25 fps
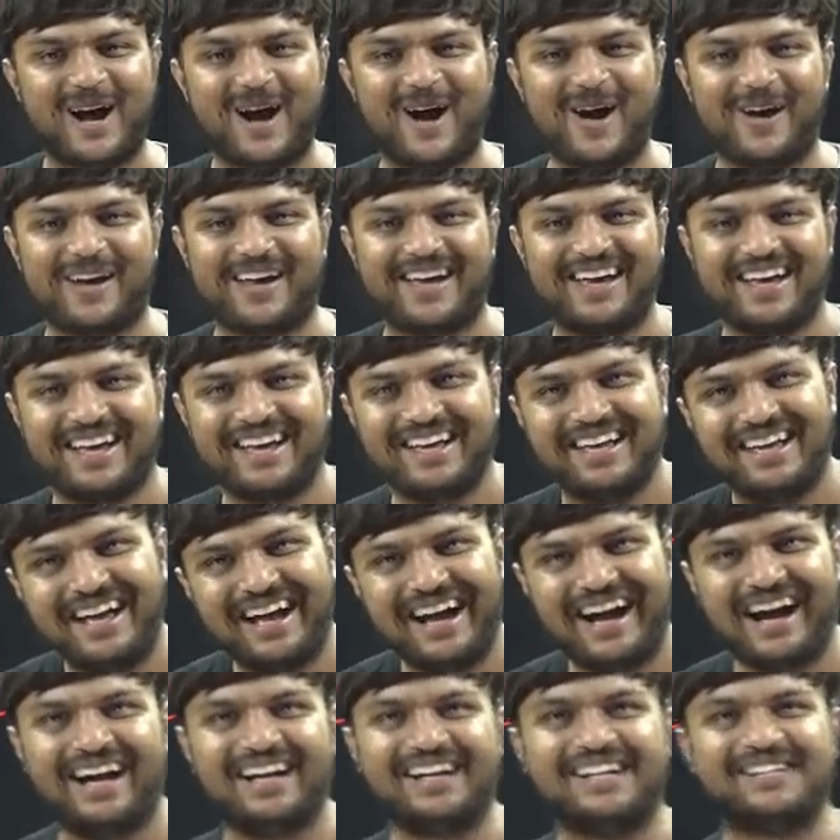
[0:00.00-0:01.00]
Okay,
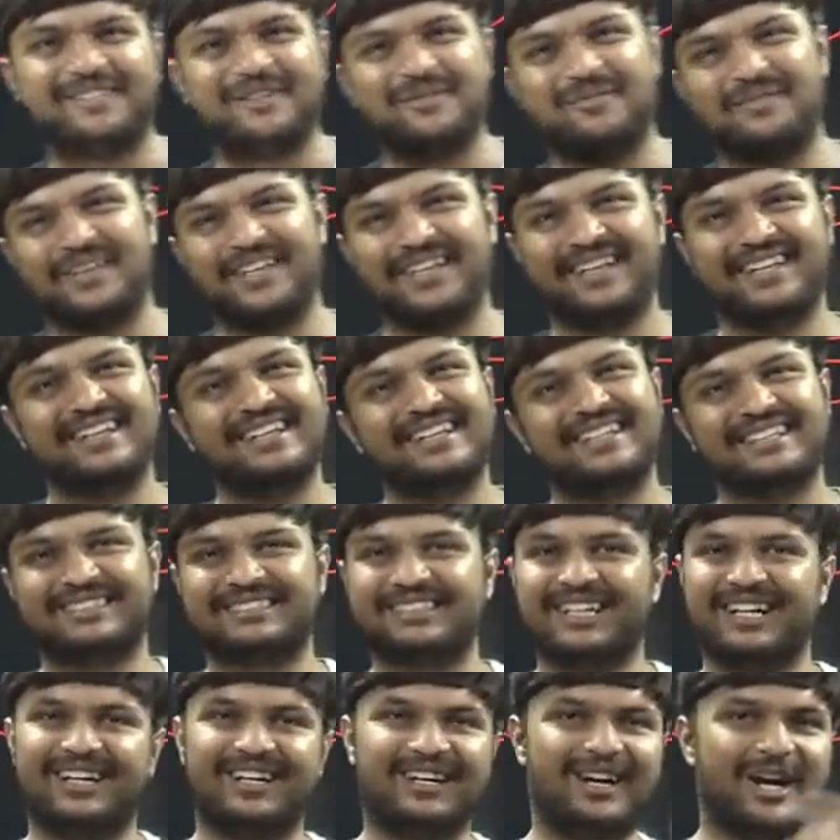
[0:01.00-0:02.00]
and it should be
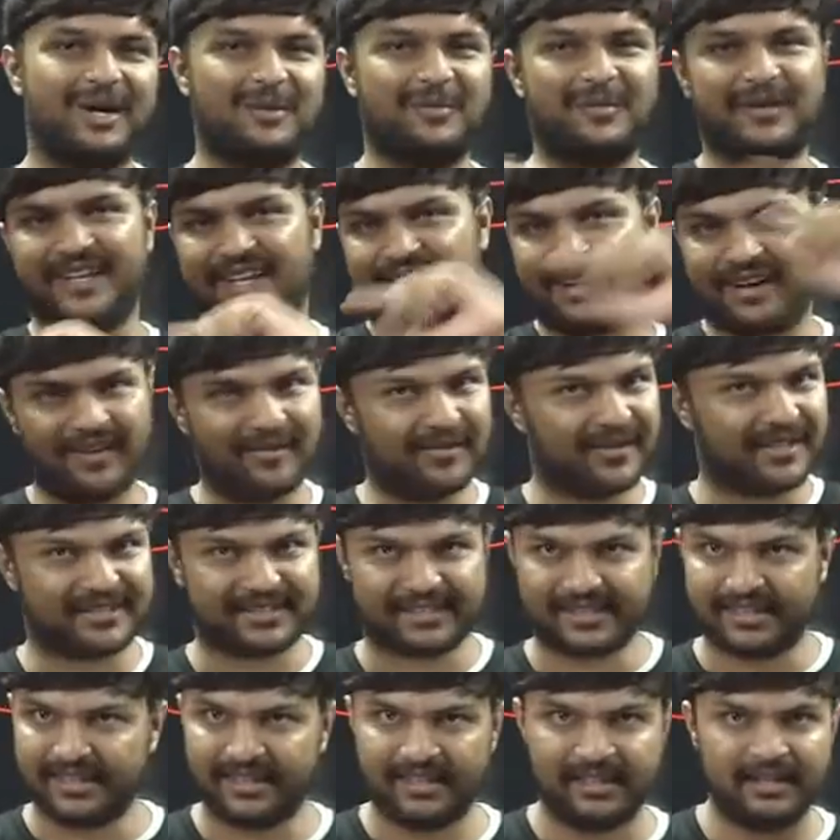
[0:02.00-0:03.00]
orbiting our
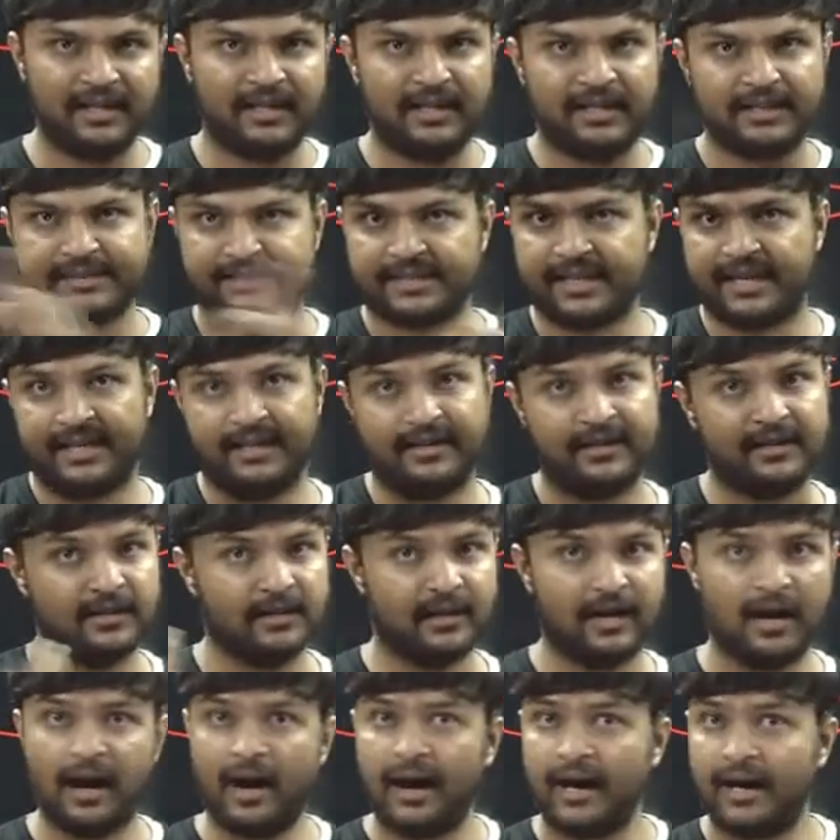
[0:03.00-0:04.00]
sun,
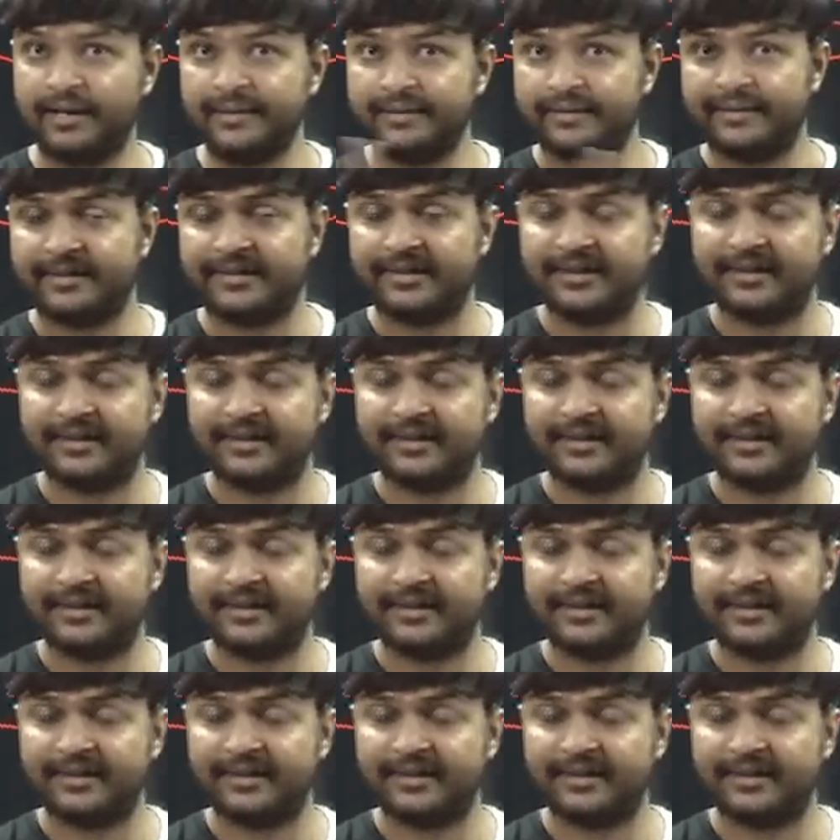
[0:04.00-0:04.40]
Earth.